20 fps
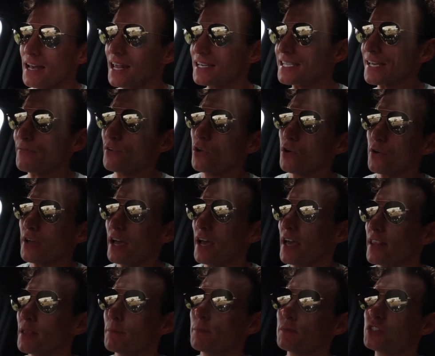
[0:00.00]
Let's have a look.
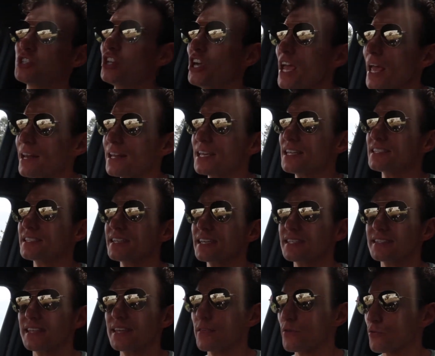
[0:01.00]
The GLE
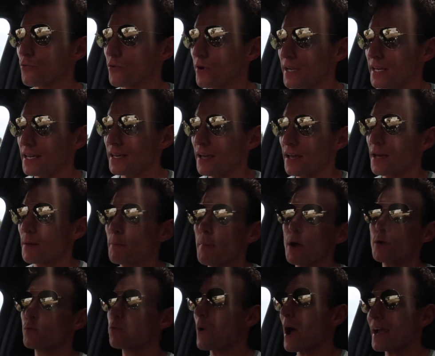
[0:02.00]
63,
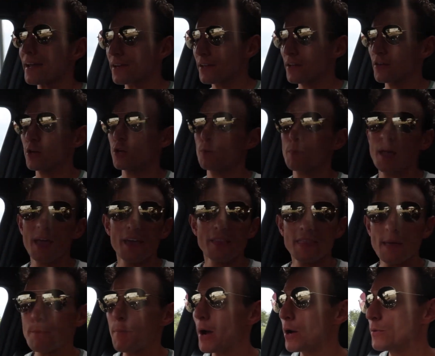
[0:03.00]
both wagon and coupe,
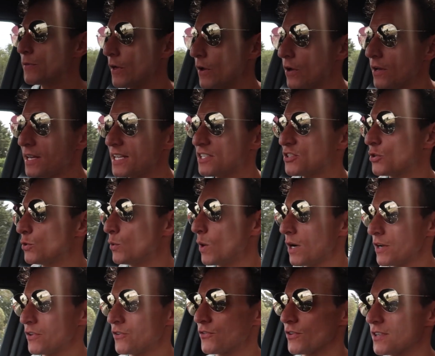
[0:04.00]
they're both early
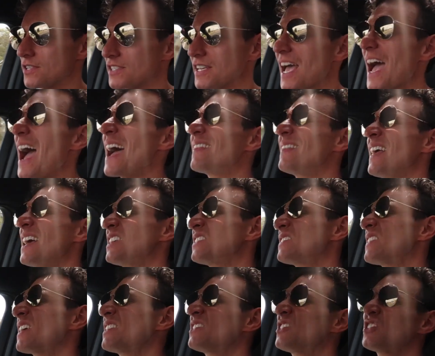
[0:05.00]
200s, and they're
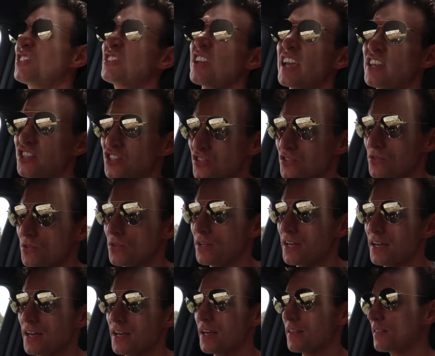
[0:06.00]
sensational.
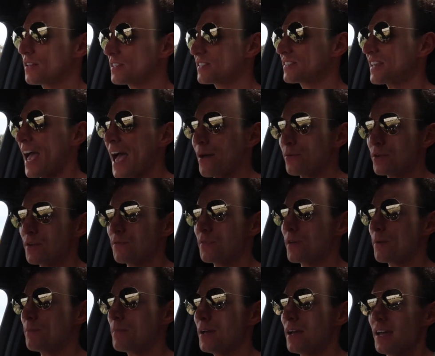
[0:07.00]
The sound of
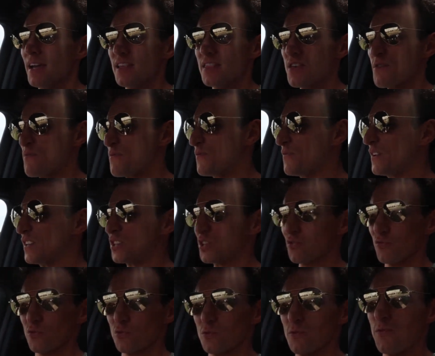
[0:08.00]
them, the
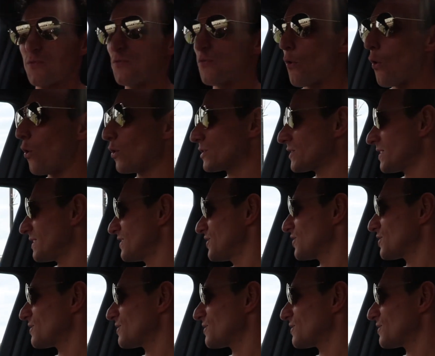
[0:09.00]
visceral force and